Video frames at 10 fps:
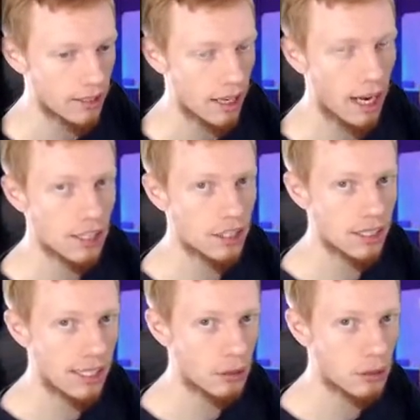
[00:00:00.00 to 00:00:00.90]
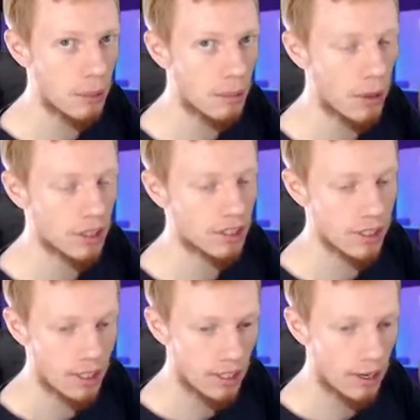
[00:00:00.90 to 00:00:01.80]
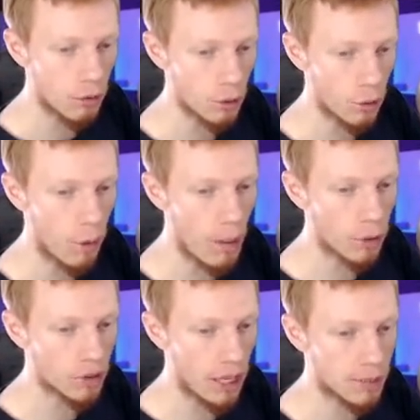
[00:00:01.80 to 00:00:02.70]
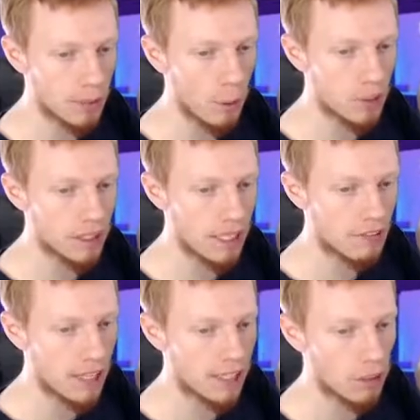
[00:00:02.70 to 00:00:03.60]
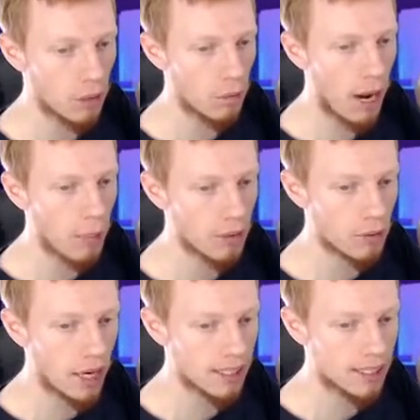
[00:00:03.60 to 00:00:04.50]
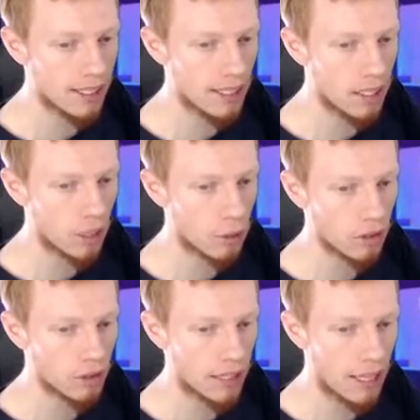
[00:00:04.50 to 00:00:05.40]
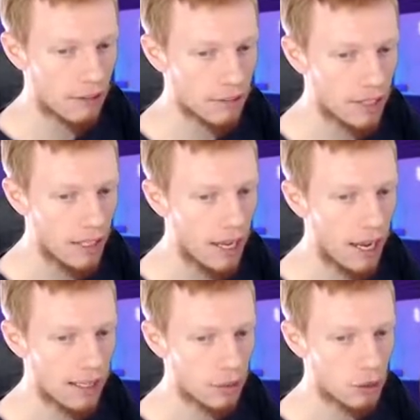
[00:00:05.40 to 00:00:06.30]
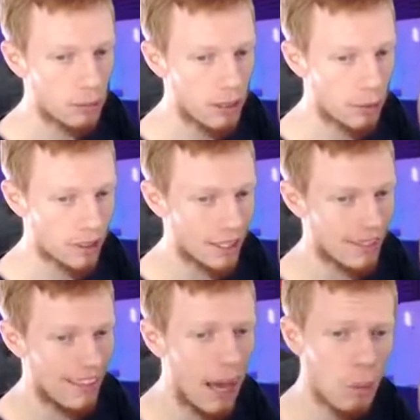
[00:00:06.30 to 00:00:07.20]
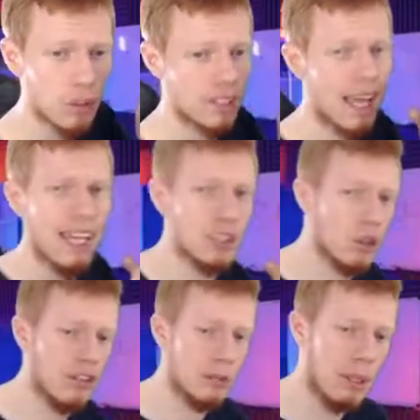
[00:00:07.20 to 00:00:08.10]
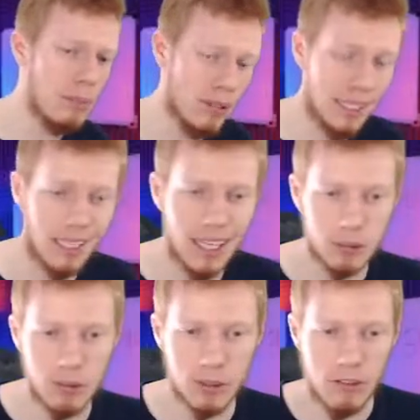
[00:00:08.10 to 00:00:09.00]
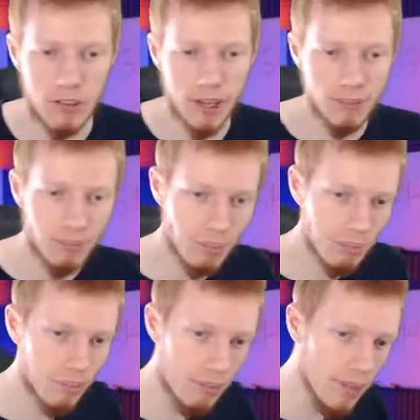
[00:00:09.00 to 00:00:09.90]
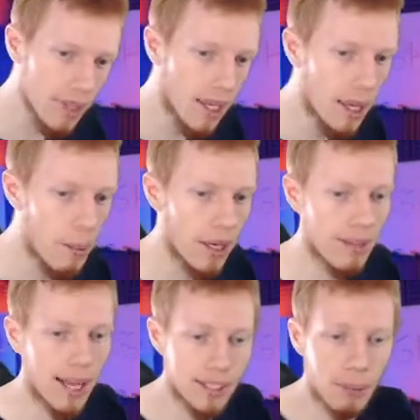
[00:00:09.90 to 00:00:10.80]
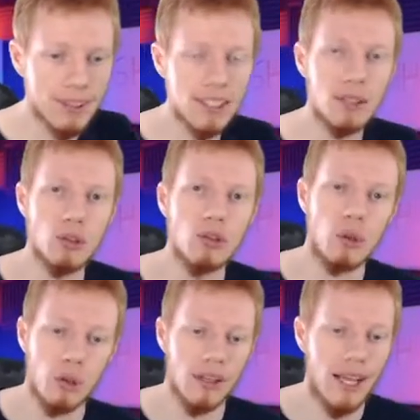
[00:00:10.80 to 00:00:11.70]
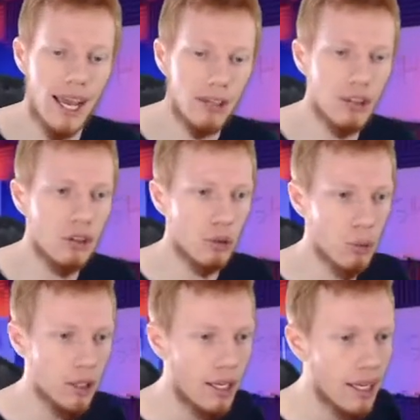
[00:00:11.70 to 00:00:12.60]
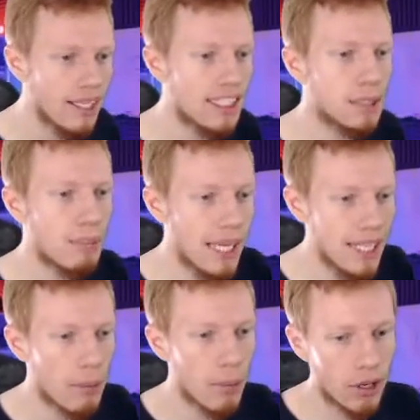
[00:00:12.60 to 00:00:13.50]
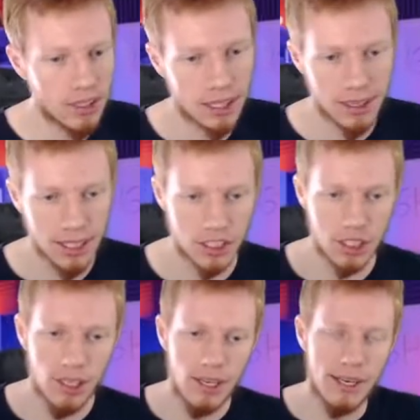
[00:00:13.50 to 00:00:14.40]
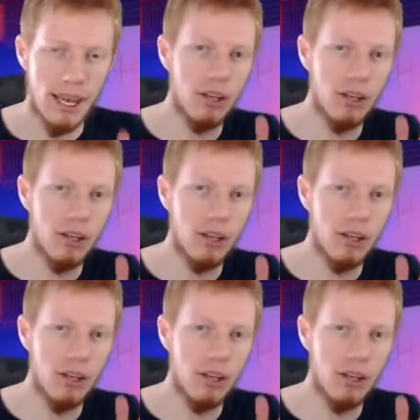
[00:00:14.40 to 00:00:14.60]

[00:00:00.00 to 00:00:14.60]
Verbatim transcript: As you see the little speed burst, I'll do it one more time. So the ball's in his left hand, so up with the right stick, across to the left, and a little speed burst. Now, that wasn't as good of a speed burst, that last one, to be fair. But that is basically a little tutorial on how to do the speed burst glitch. Now,